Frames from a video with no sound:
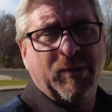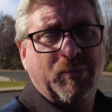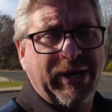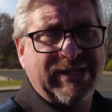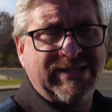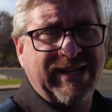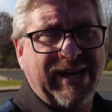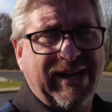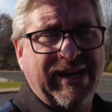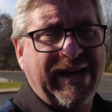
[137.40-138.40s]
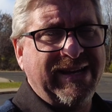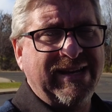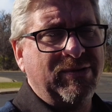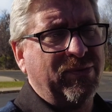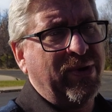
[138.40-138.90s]
But I
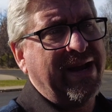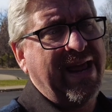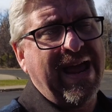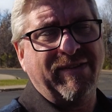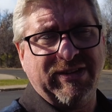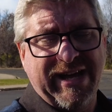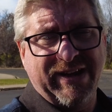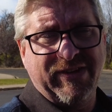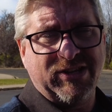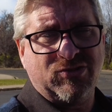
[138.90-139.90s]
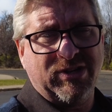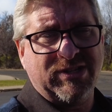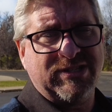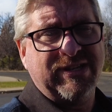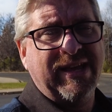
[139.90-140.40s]
didn't want to have a lot of
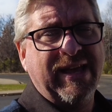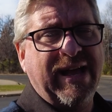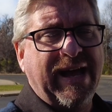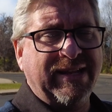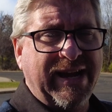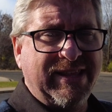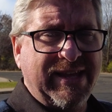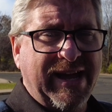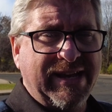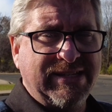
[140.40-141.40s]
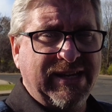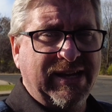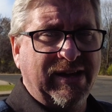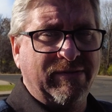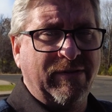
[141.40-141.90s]
extras. I liked the
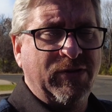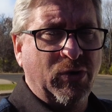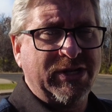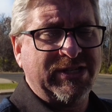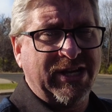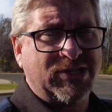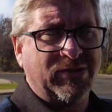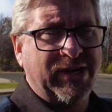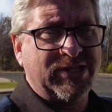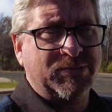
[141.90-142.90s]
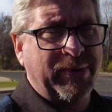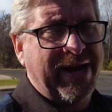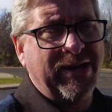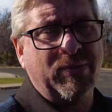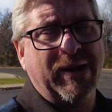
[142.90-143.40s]
idea of a few accessories, but
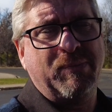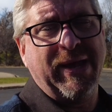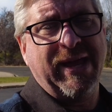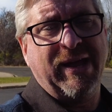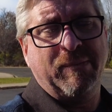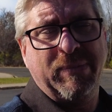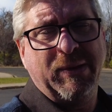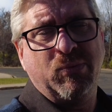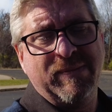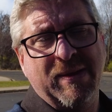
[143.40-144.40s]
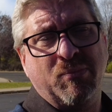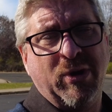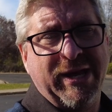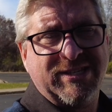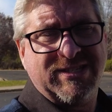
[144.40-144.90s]
I didn't want to pay a big premium
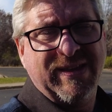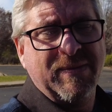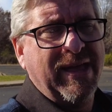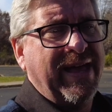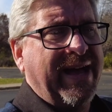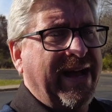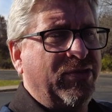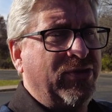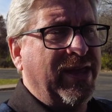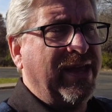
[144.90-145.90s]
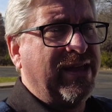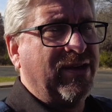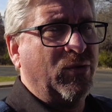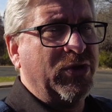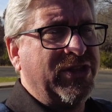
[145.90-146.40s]
price. I
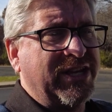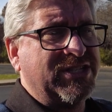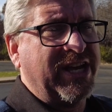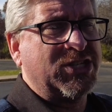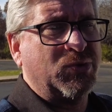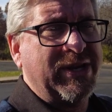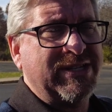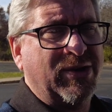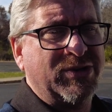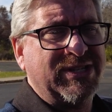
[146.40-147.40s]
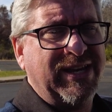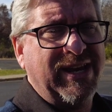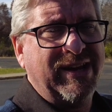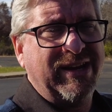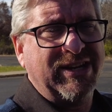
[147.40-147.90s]
think with the accessories, I was
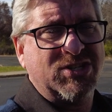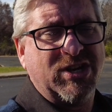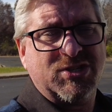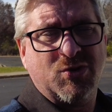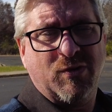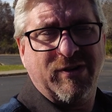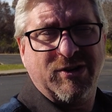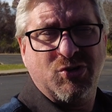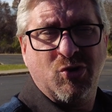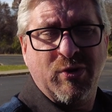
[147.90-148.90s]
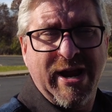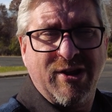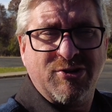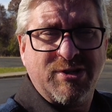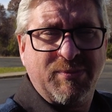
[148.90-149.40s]
in at just over
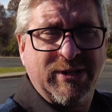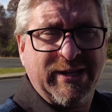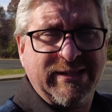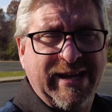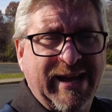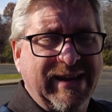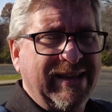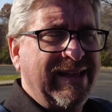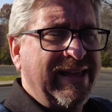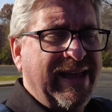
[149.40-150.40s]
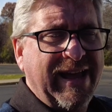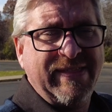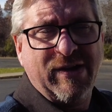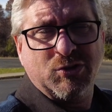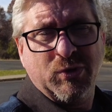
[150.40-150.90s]
$2,000 or something like that,
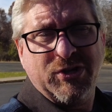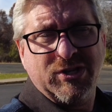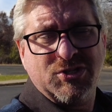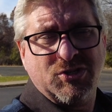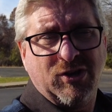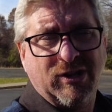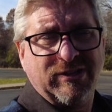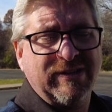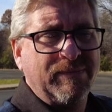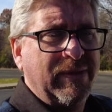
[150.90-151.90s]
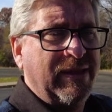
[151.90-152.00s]
and that was with it installed.